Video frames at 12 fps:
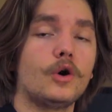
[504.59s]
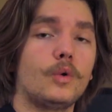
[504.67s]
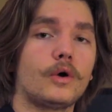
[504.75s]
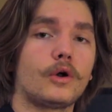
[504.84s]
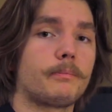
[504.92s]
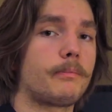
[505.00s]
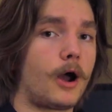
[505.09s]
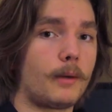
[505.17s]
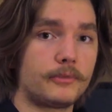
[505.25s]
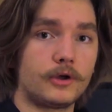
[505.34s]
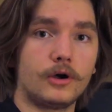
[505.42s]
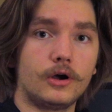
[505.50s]
will
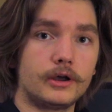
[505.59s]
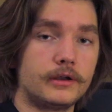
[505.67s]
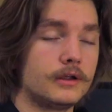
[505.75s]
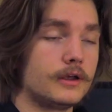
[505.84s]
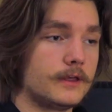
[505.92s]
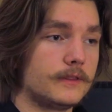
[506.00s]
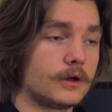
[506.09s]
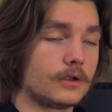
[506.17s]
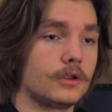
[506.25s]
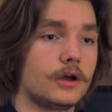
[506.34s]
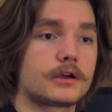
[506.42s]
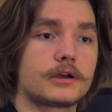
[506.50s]
pop the hood, they'll
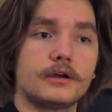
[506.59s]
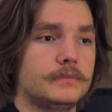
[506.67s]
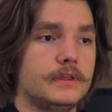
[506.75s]
look,